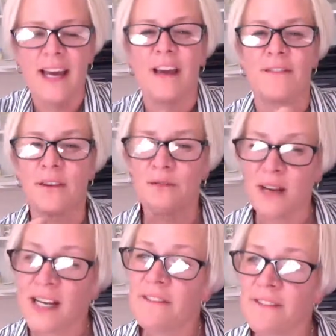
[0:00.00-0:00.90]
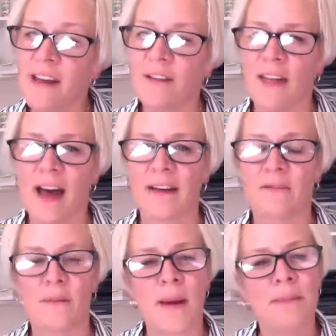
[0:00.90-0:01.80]
if you really feel that,
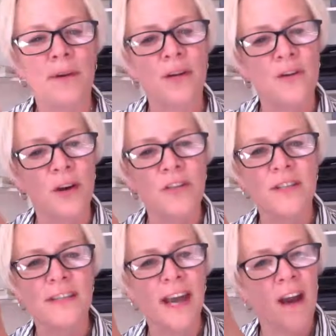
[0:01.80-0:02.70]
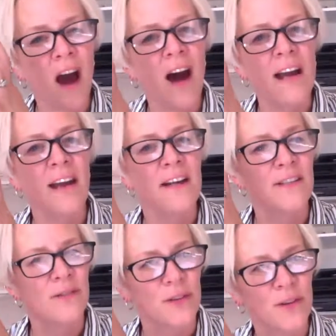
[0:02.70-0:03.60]
remember, you don't just get
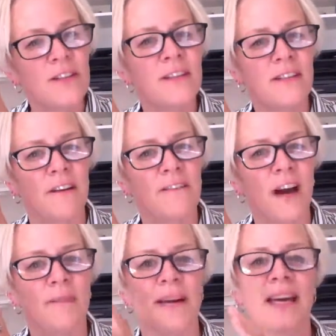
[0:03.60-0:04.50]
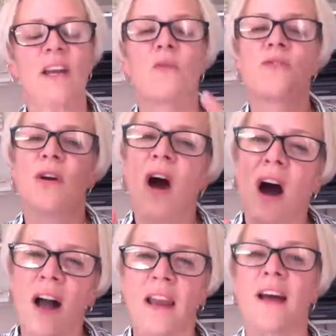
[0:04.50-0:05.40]
highlights on the good stuff coming, it also
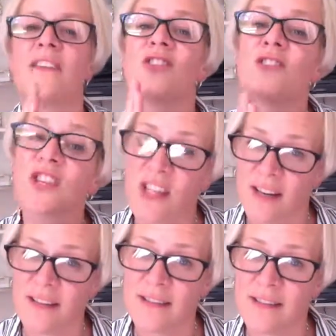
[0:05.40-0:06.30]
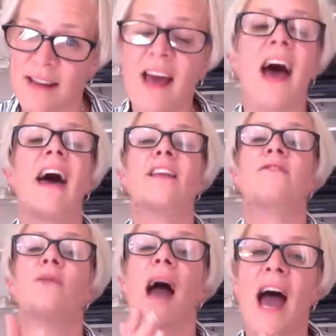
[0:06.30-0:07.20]
highlights your shit. And
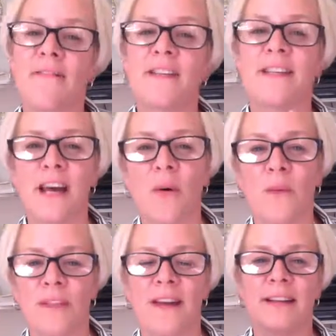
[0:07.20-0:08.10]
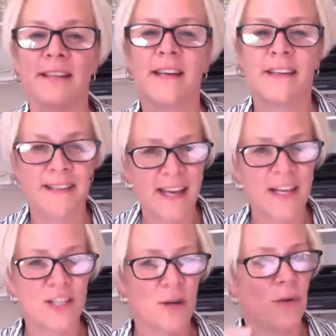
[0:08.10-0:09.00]
if you haven't dealt with it, this
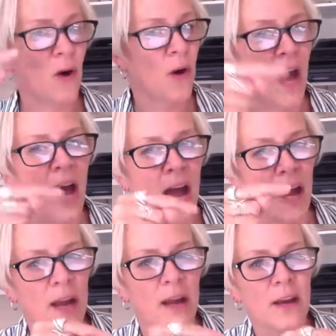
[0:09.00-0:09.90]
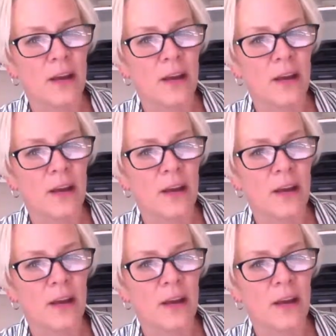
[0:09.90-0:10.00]
energy will go, hey,